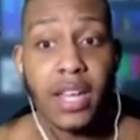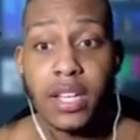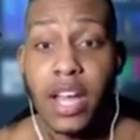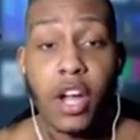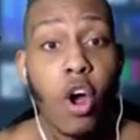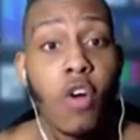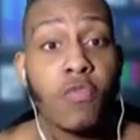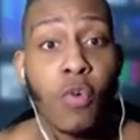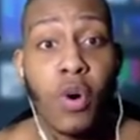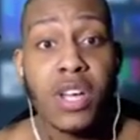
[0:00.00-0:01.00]
Like, her
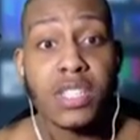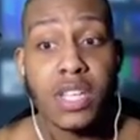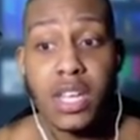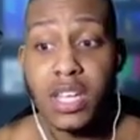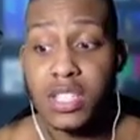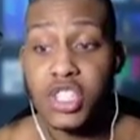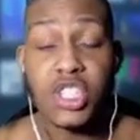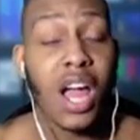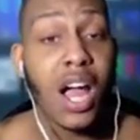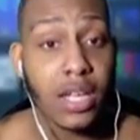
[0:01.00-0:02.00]
voice is
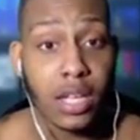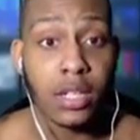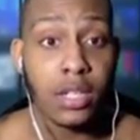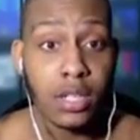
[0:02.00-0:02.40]
shocking.